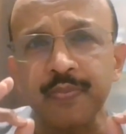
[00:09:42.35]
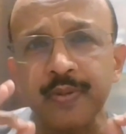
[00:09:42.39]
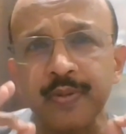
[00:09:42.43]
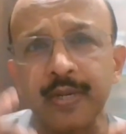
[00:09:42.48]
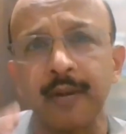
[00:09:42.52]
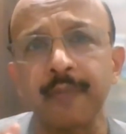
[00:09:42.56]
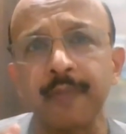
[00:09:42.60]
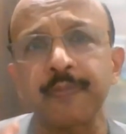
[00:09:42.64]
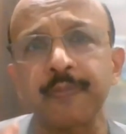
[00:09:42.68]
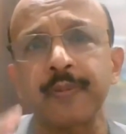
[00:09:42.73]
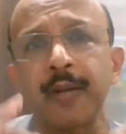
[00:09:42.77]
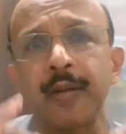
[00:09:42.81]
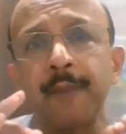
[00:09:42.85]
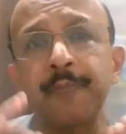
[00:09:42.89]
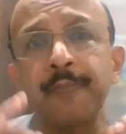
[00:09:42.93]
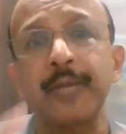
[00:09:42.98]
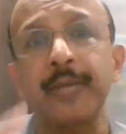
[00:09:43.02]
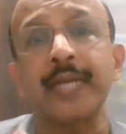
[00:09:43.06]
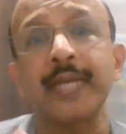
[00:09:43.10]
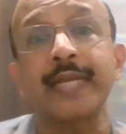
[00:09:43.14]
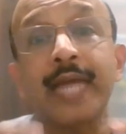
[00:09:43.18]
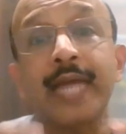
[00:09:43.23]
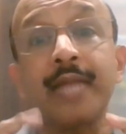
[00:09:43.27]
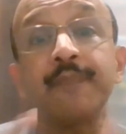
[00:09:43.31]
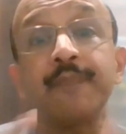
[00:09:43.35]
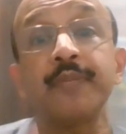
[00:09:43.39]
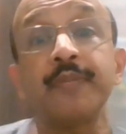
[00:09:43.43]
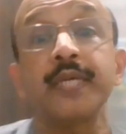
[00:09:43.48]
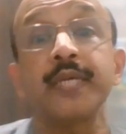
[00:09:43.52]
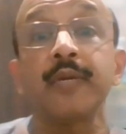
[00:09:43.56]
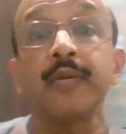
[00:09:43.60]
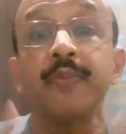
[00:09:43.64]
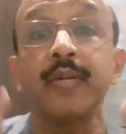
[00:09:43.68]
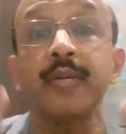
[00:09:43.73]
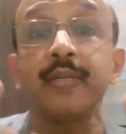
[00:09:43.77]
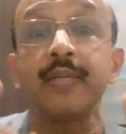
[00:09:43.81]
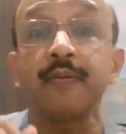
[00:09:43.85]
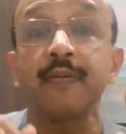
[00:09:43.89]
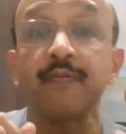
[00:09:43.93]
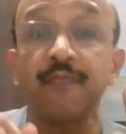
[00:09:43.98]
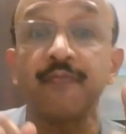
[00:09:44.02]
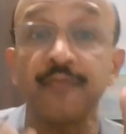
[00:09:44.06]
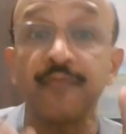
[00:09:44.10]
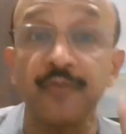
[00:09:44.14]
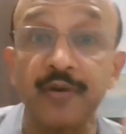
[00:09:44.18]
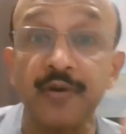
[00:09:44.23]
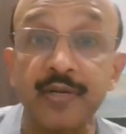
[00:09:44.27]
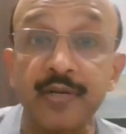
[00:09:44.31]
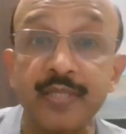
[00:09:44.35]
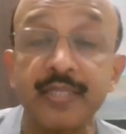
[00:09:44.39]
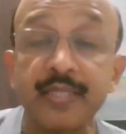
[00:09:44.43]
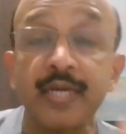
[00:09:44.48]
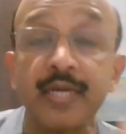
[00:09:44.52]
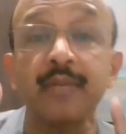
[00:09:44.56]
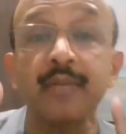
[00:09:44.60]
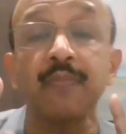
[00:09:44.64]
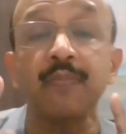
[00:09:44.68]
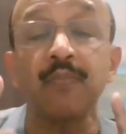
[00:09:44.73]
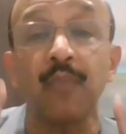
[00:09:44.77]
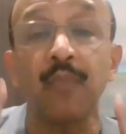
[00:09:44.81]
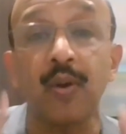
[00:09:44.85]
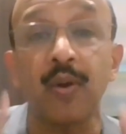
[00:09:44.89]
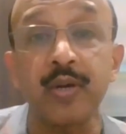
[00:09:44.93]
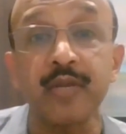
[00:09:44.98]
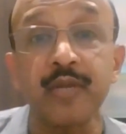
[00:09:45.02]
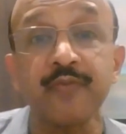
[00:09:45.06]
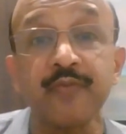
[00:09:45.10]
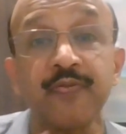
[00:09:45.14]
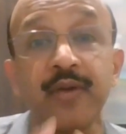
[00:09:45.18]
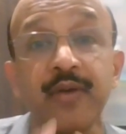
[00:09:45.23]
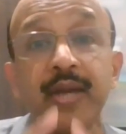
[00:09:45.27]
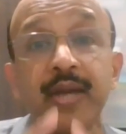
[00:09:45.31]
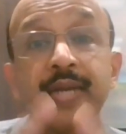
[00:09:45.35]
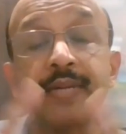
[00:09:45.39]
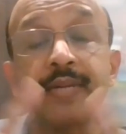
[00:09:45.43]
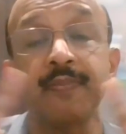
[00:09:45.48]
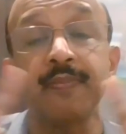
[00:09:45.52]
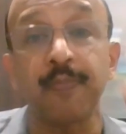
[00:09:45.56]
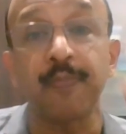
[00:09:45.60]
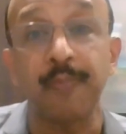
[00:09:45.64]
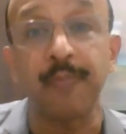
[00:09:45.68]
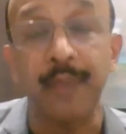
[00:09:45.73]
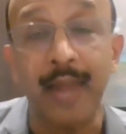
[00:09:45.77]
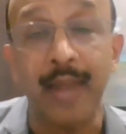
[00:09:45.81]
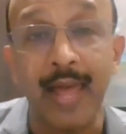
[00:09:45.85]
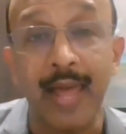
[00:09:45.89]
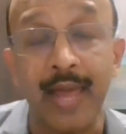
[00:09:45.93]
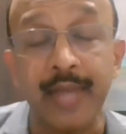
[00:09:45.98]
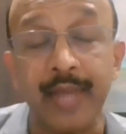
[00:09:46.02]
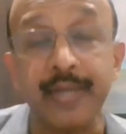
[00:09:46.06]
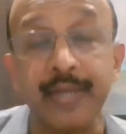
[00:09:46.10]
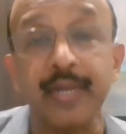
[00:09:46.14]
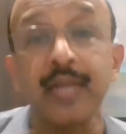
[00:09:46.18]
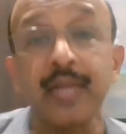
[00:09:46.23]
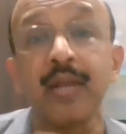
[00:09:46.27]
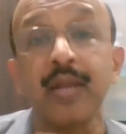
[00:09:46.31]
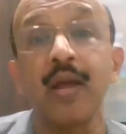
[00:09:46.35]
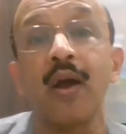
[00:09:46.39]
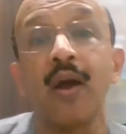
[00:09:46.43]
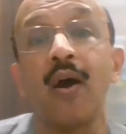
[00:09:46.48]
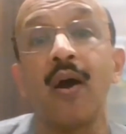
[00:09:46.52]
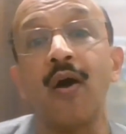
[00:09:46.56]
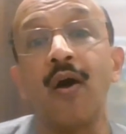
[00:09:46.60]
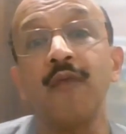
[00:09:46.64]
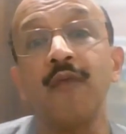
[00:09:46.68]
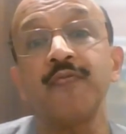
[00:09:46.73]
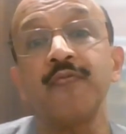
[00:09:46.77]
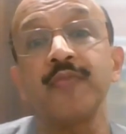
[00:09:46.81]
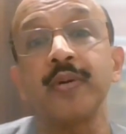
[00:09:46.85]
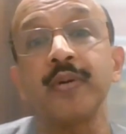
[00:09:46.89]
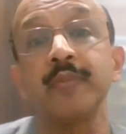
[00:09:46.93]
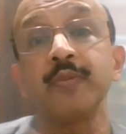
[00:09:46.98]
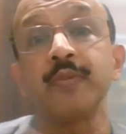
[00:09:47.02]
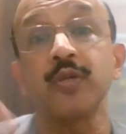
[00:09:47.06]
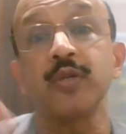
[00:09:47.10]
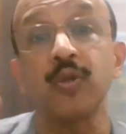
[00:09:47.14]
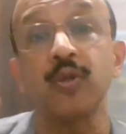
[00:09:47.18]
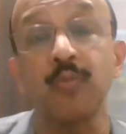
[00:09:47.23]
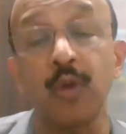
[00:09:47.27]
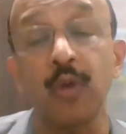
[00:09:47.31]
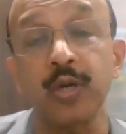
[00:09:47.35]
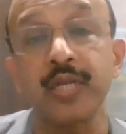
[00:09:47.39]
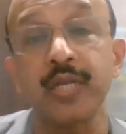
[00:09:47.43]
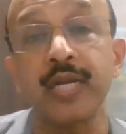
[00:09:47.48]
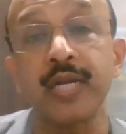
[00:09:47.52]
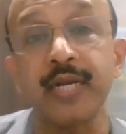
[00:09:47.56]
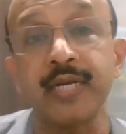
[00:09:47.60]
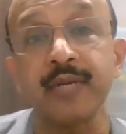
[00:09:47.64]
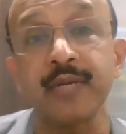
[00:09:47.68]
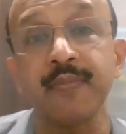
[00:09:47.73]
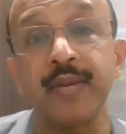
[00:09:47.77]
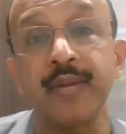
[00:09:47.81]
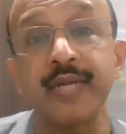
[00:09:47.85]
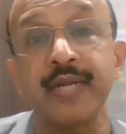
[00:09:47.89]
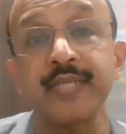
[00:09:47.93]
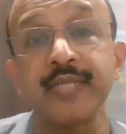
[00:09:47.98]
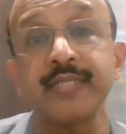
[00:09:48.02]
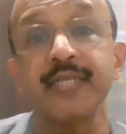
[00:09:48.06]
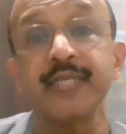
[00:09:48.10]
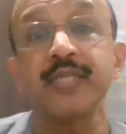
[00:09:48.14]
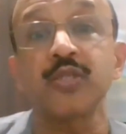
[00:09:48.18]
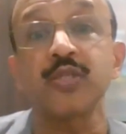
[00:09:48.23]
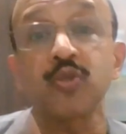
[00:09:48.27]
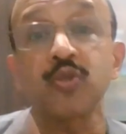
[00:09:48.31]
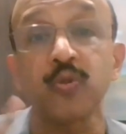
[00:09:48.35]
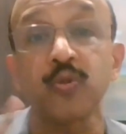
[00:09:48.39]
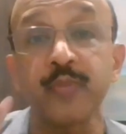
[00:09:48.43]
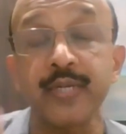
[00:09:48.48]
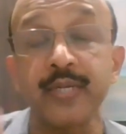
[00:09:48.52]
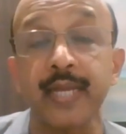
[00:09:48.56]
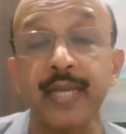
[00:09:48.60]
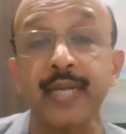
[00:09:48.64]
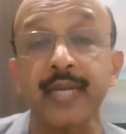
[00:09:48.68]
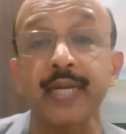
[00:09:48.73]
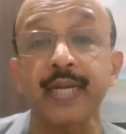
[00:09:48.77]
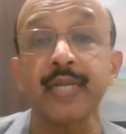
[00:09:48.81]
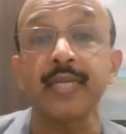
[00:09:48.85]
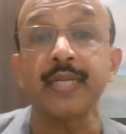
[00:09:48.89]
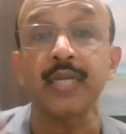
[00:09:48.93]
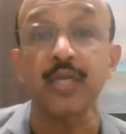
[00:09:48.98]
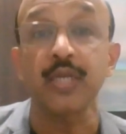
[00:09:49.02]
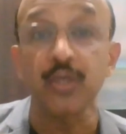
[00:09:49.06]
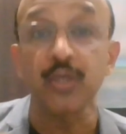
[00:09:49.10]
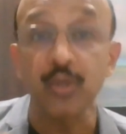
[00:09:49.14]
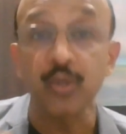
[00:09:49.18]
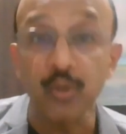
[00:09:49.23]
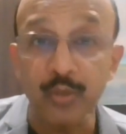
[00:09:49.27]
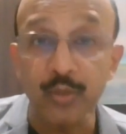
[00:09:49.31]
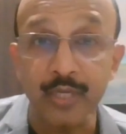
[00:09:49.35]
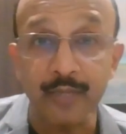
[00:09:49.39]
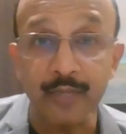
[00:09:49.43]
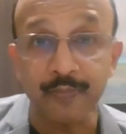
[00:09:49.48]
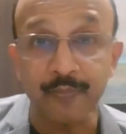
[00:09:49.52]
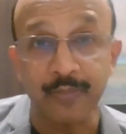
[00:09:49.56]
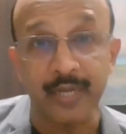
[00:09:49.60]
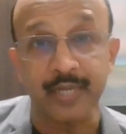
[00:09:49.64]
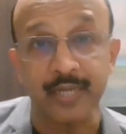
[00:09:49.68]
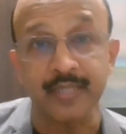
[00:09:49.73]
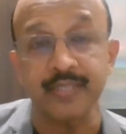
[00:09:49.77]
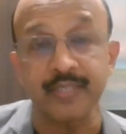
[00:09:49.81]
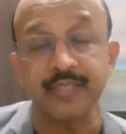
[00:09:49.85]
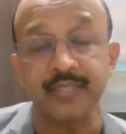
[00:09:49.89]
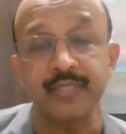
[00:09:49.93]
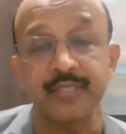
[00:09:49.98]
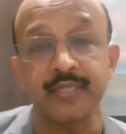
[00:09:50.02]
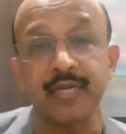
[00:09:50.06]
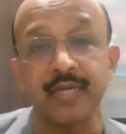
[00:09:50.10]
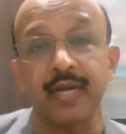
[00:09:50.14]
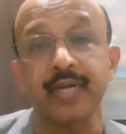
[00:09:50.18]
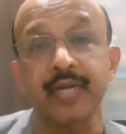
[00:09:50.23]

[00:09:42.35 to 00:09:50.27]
couple can be given further modified plan of immunomodulatory medicines to be taken during pregnancy.